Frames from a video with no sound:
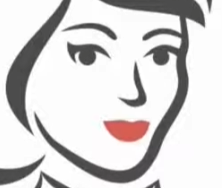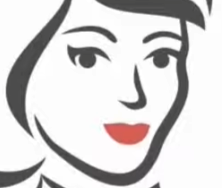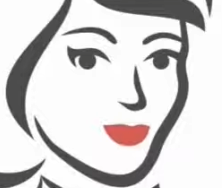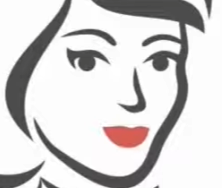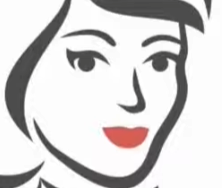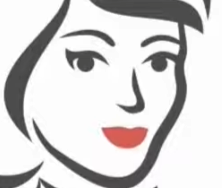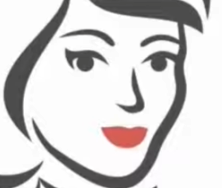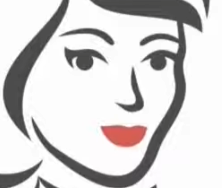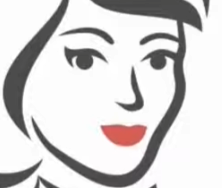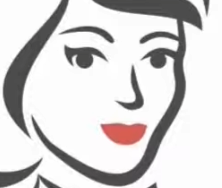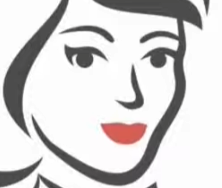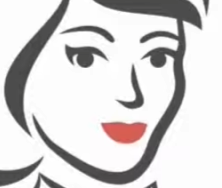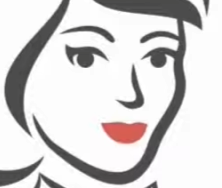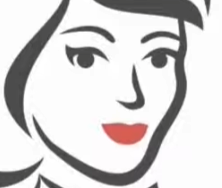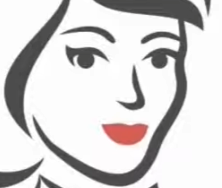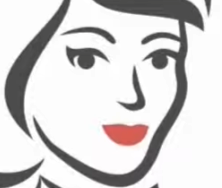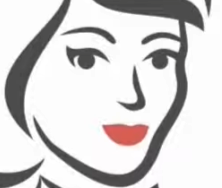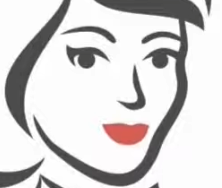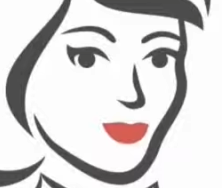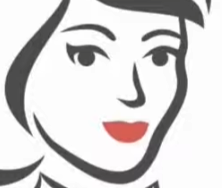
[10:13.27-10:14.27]
about that answer, to
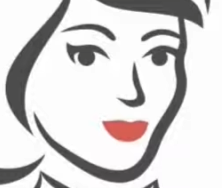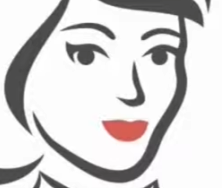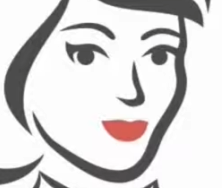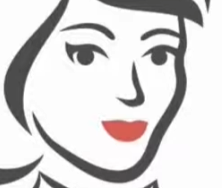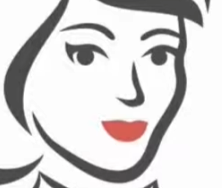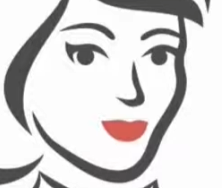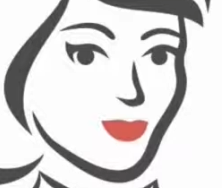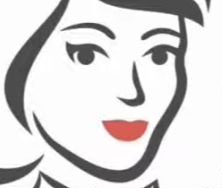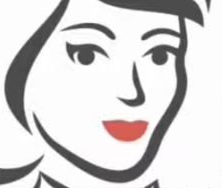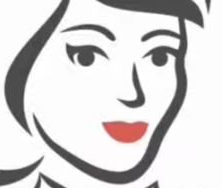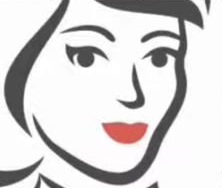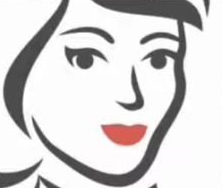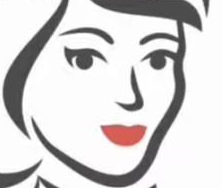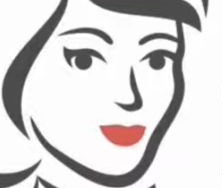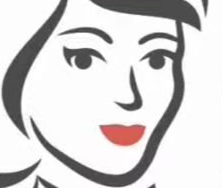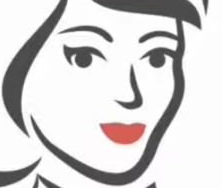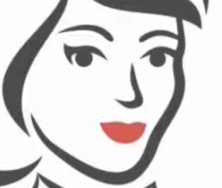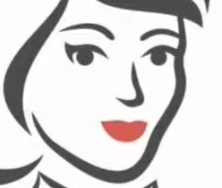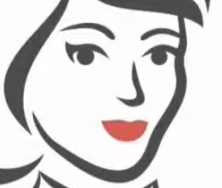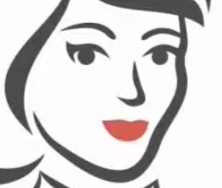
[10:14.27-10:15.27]
become
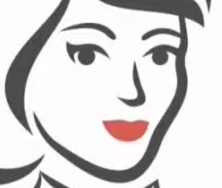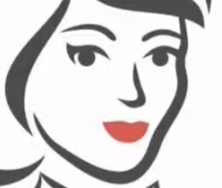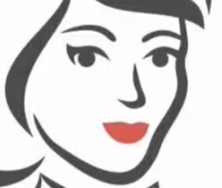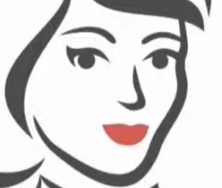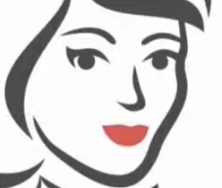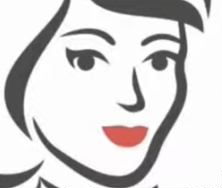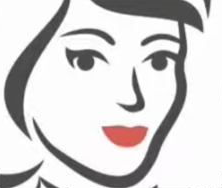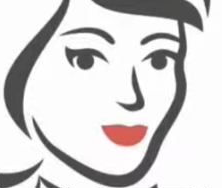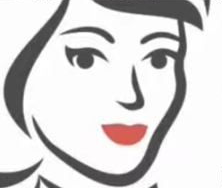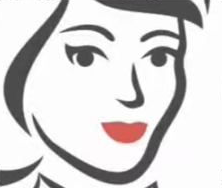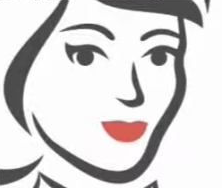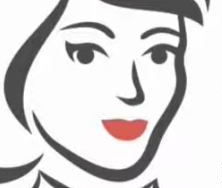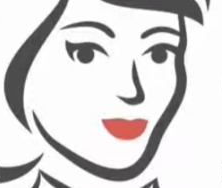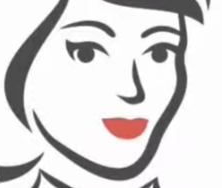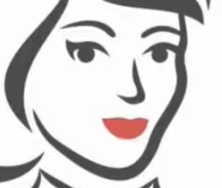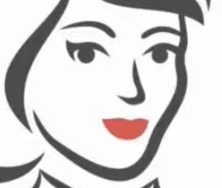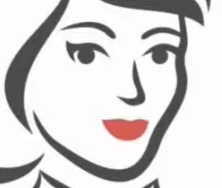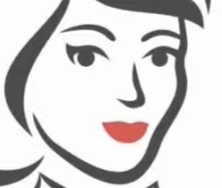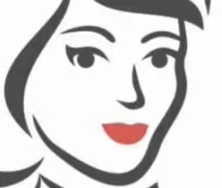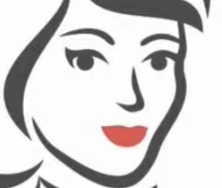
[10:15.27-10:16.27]
curious about
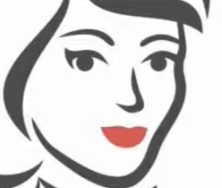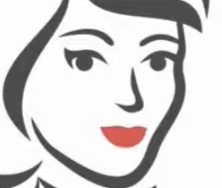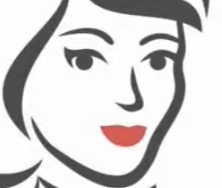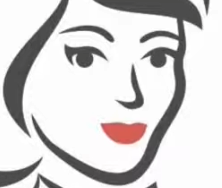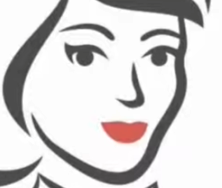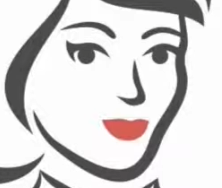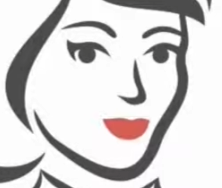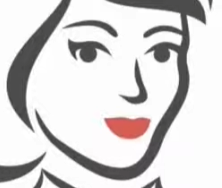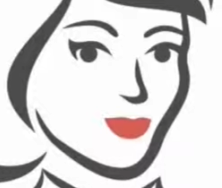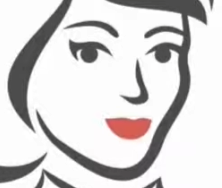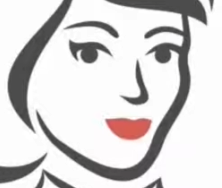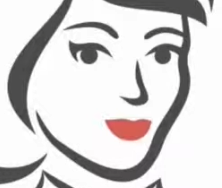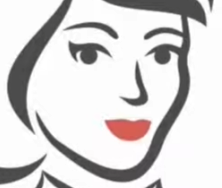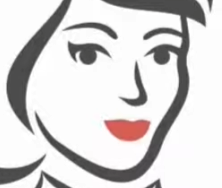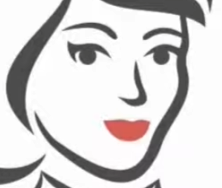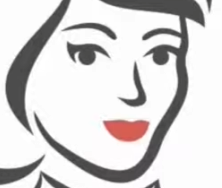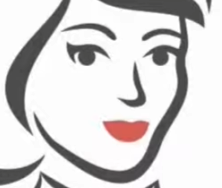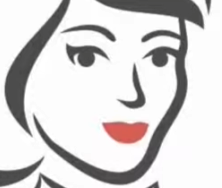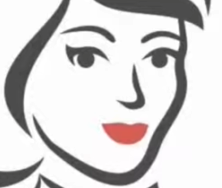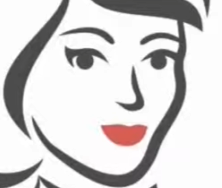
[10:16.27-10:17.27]
that answer.
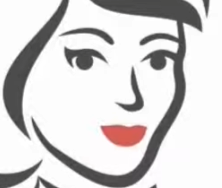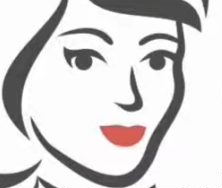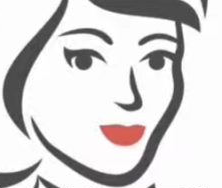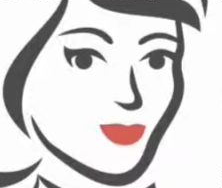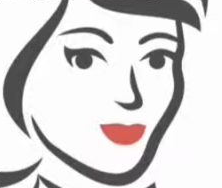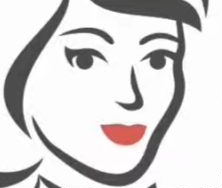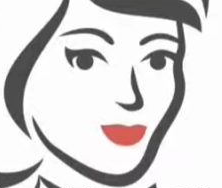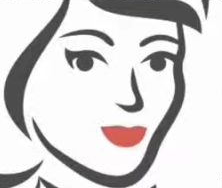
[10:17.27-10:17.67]
Like